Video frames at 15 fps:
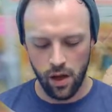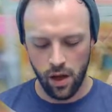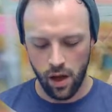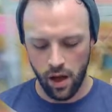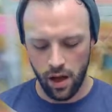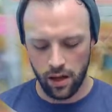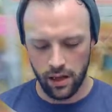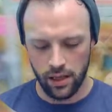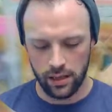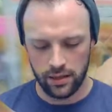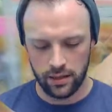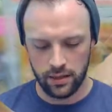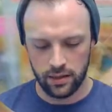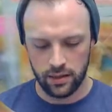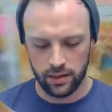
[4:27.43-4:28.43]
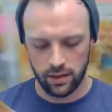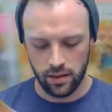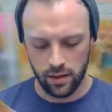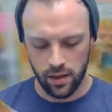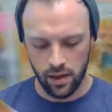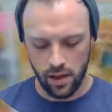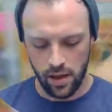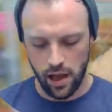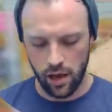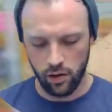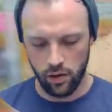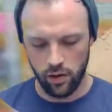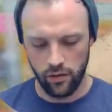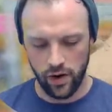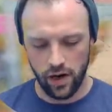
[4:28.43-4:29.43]
Onix, a
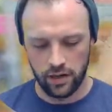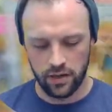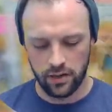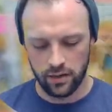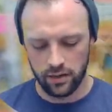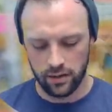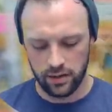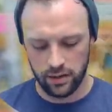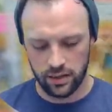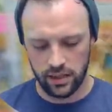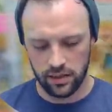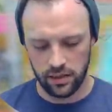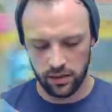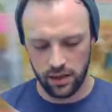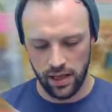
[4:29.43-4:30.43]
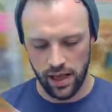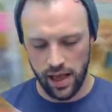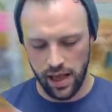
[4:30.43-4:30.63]
reverse Seal,